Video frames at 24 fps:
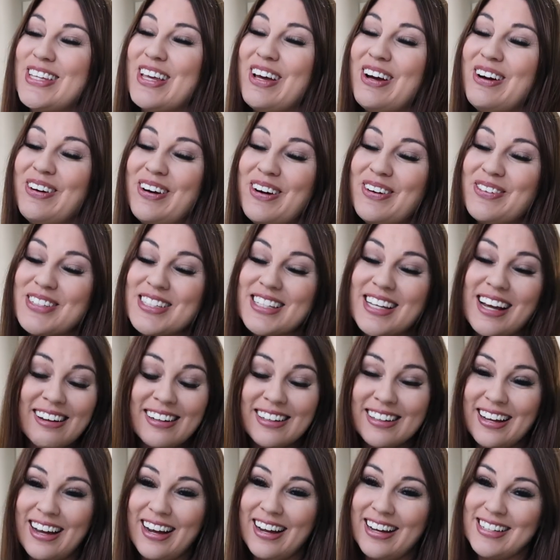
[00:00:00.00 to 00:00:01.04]
so it was kind
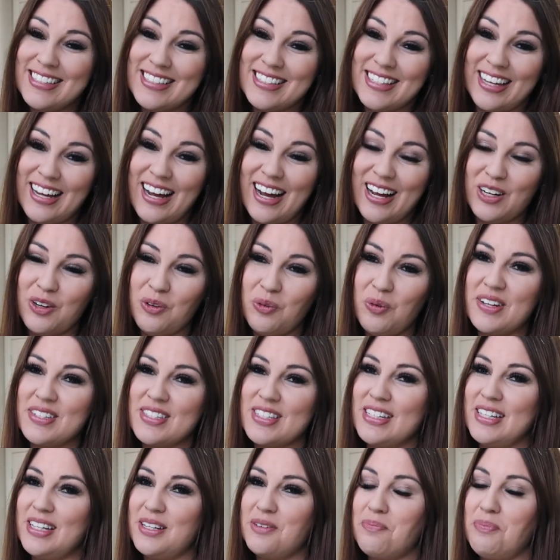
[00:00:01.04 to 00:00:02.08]
of nice, it kind of
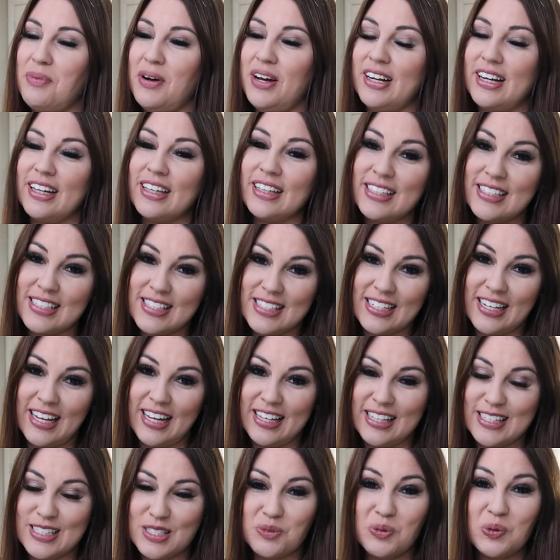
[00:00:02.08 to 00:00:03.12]
wasn't, but at least today
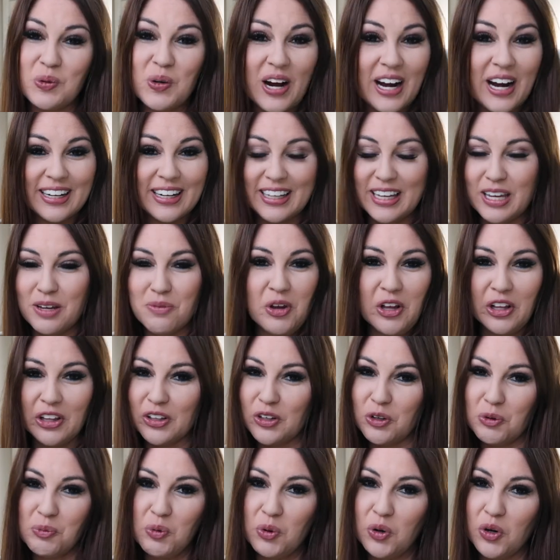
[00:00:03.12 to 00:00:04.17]
this will of keep me a
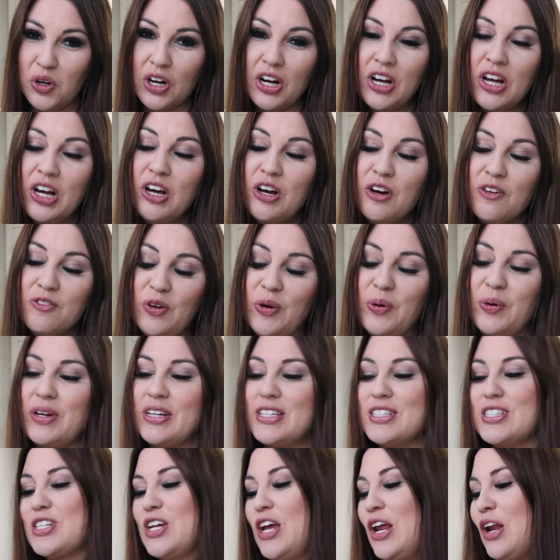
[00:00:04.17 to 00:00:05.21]
little more
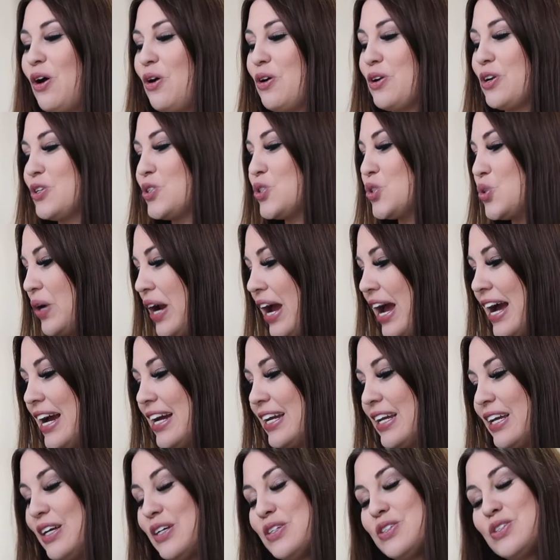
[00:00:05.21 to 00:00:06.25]
focused and on a
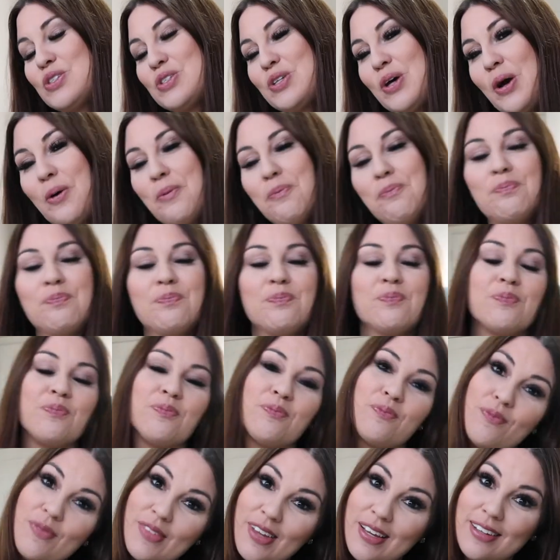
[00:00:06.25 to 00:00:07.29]
track. So
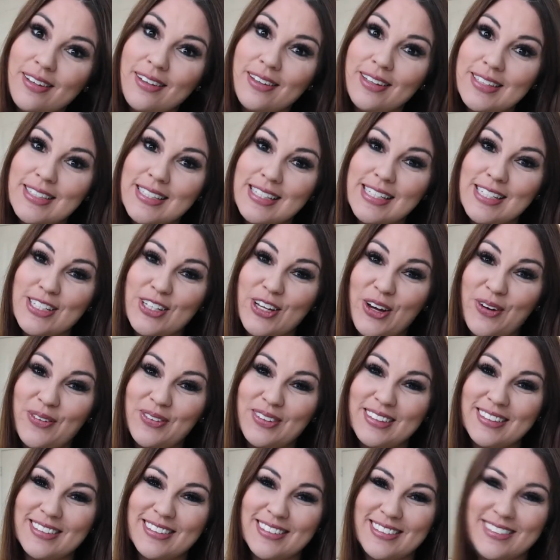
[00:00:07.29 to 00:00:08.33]
let's get to
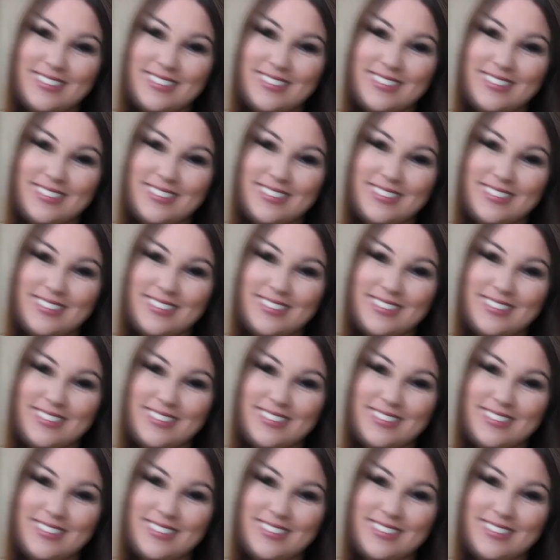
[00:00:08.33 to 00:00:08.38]
going.